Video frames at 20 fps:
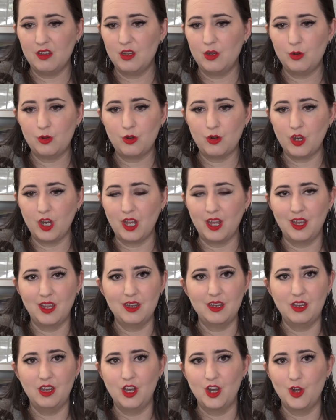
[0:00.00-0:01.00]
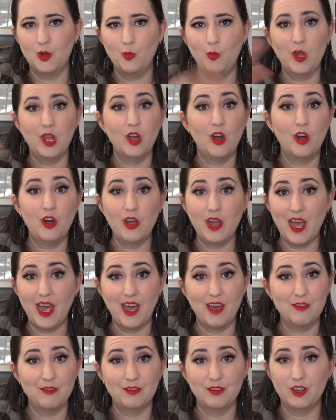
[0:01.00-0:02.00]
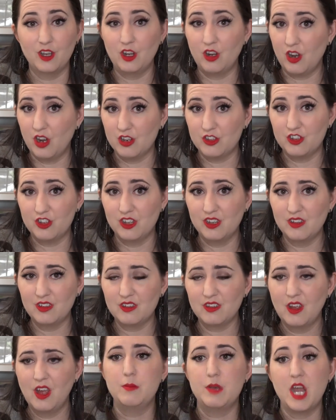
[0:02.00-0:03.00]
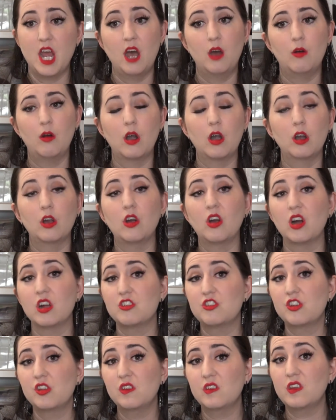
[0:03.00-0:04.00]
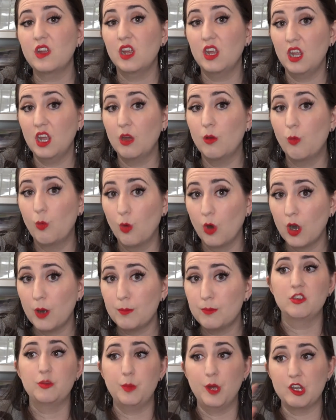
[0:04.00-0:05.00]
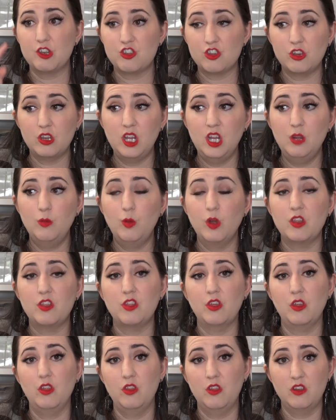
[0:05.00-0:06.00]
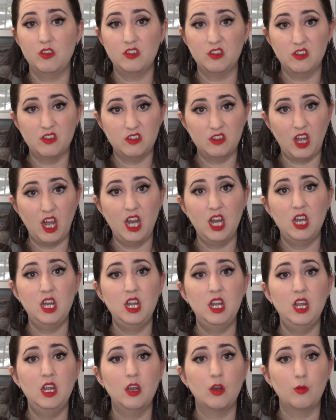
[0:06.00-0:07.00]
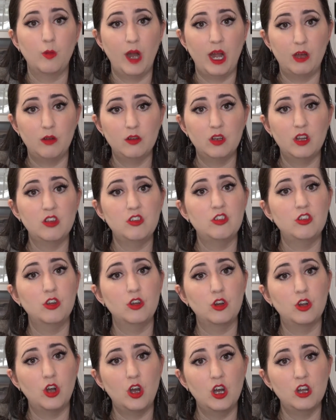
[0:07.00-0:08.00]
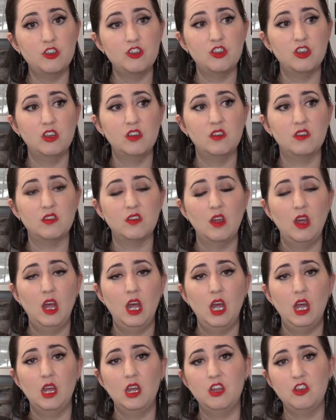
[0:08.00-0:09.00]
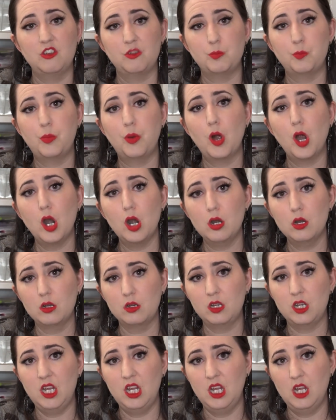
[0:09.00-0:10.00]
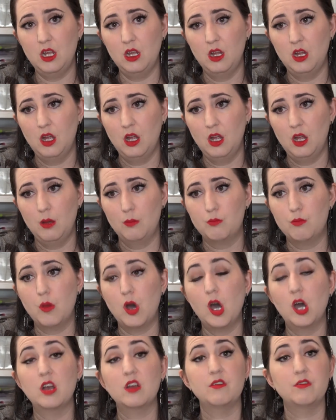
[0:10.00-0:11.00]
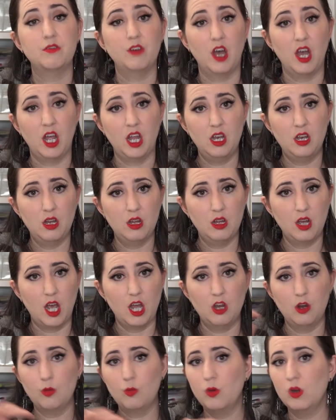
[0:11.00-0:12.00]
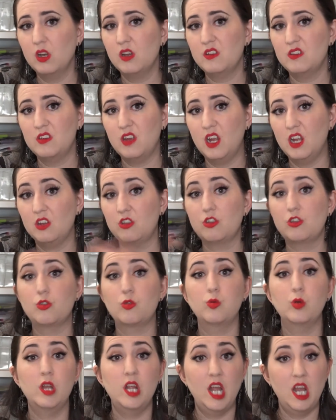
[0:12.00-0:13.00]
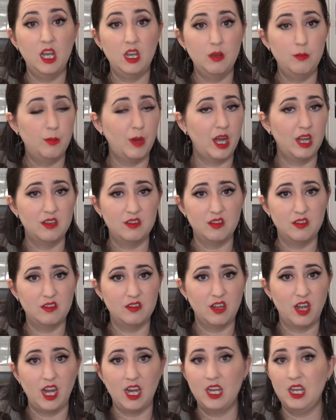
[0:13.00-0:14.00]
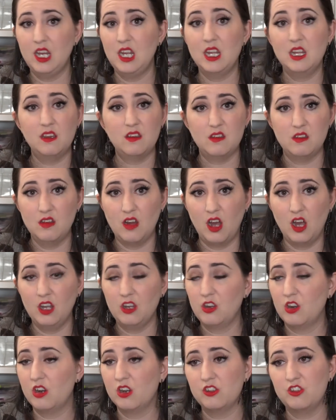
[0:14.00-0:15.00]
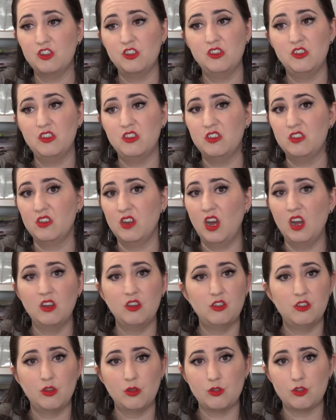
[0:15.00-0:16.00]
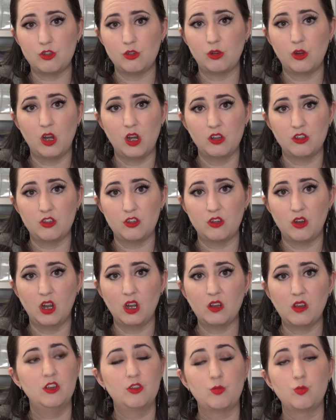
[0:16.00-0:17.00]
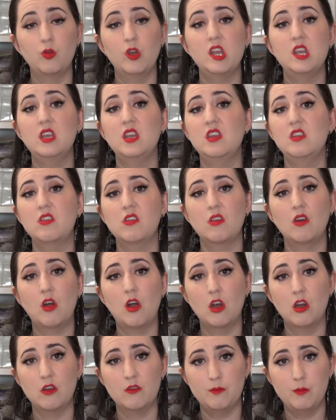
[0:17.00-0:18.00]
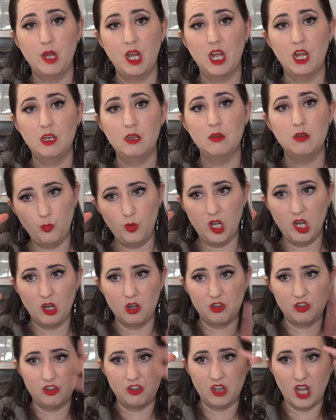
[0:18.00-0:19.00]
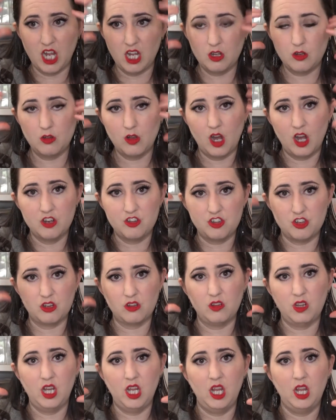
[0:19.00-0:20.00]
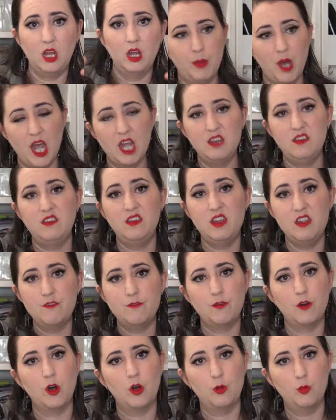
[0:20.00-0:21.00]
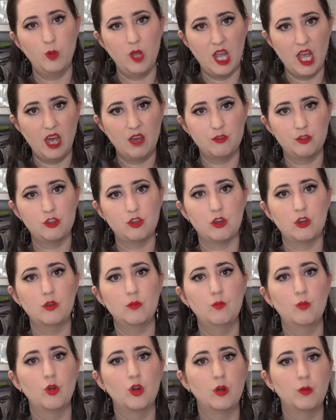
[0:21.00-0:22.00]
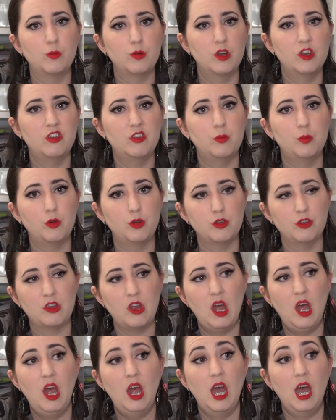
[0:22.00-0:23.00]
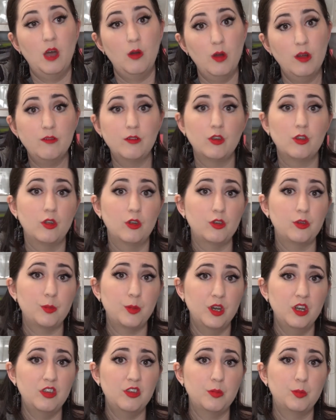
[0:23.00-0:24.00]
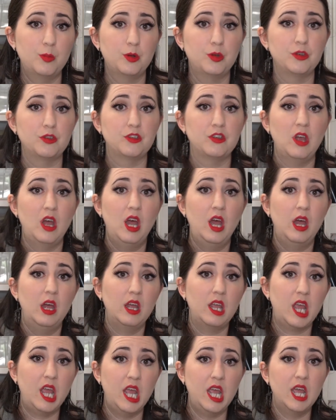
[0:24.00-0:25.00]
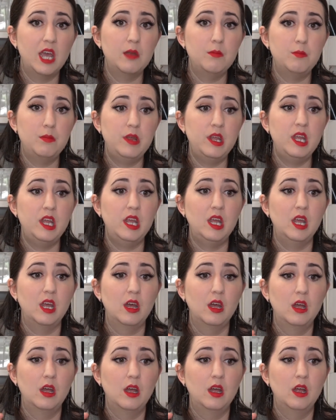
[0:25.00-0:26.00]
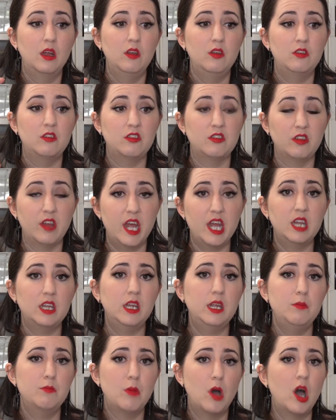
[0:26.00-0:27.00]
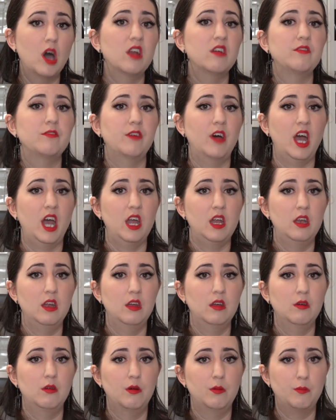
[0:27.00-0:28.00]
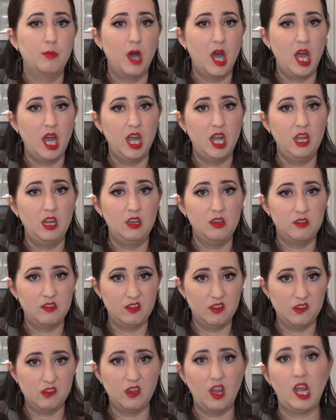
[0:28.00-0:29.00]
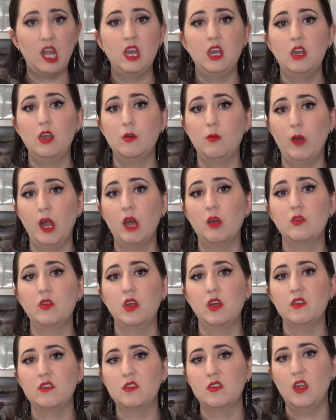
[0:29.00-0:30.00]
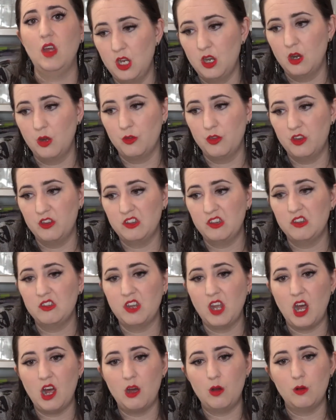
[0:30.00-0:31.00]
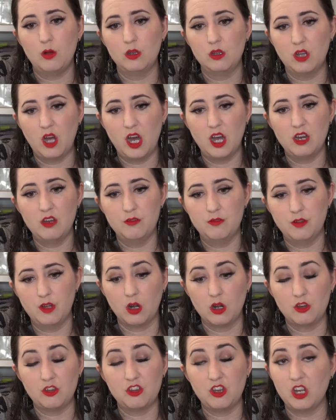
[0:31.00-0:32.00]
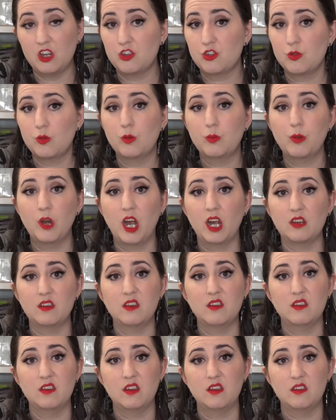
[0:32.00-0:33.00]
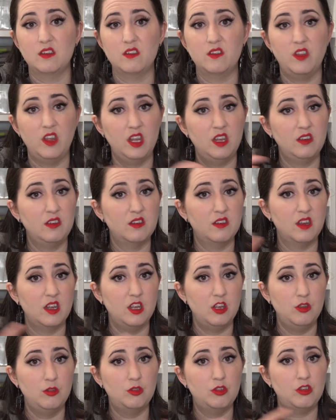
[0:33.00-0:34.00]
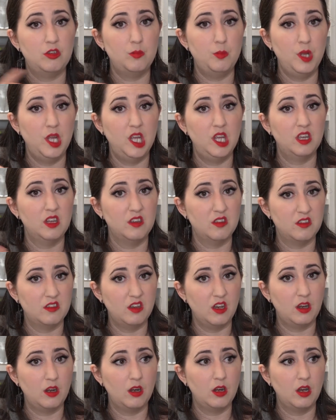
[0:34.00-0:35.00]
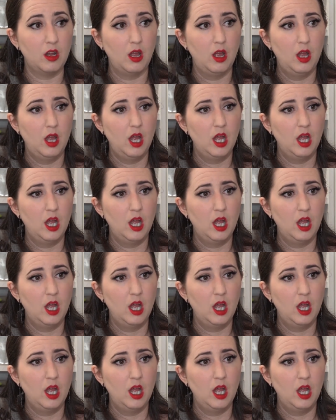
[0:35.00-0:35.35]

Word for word: a little cricket, you know, we all have a conscience. Now, our conscience can get warped, especially with the society around us. Your conscience is partly modified. I don't want to say it's created by society. It's not. Conscience is not a social construct. It's written into the heart of man. We are psychologically, by default, we have certain moral principles. However, those principles can be slightly modified by society around us. You know, this is how a lot of our sexual practices, things that used to be considered